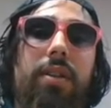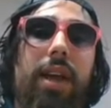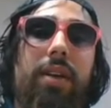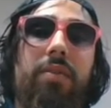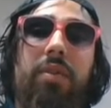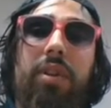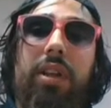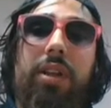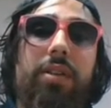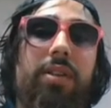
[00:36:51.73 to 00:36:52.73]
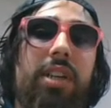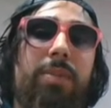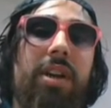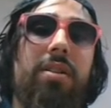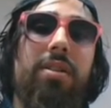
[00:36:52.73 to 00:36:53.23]
that really stick
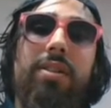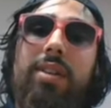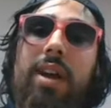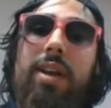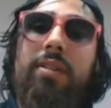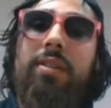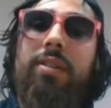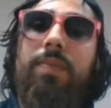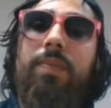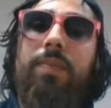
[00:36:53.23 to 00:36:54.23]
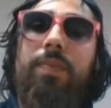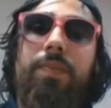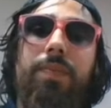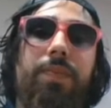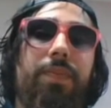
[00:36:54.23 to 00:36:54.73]
by each other's sides,
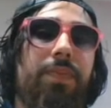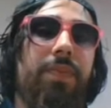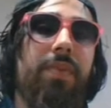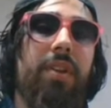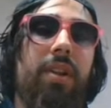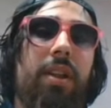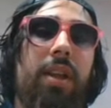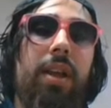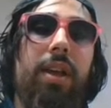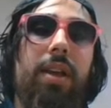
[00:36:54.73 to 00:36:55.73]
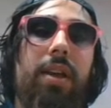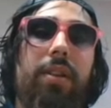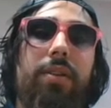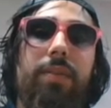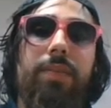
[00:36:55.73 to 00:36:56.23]

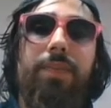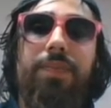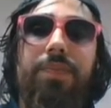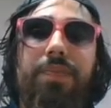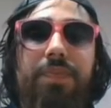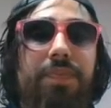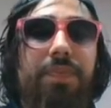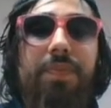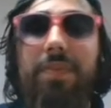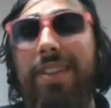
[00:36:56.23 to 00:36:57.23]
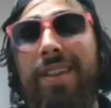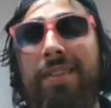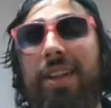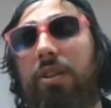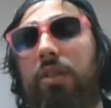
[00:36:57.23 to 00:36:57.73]
and
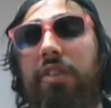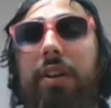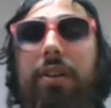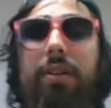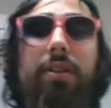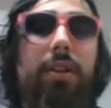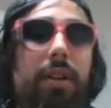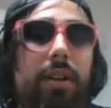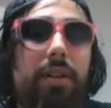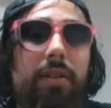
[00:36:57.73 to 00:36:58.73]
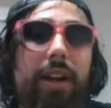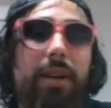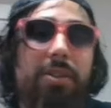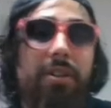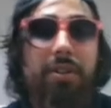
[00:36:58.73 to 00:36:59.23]
they don't overeat. Right?
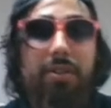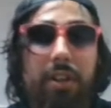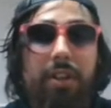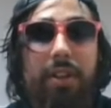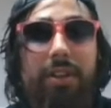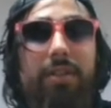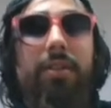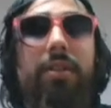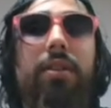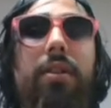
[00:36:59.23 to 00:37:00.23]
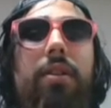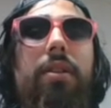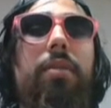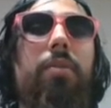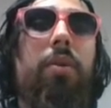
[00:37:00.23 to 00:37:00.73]
I'm sure they're doing other things
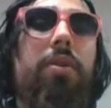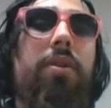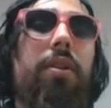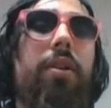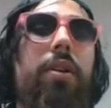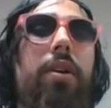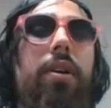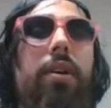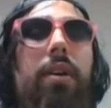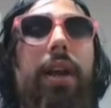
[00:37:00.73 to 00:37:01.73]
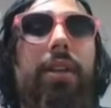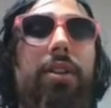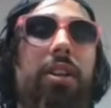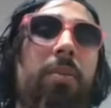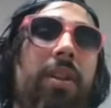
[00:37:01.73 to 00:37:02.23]
important. Okay, so
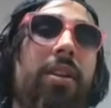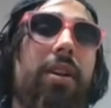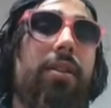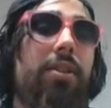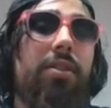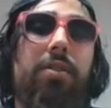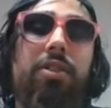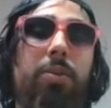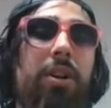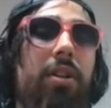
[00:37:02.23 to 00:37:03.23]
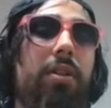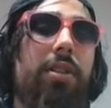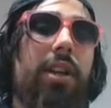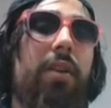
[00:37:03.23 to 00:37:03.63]
Loma Linda, dude, super close in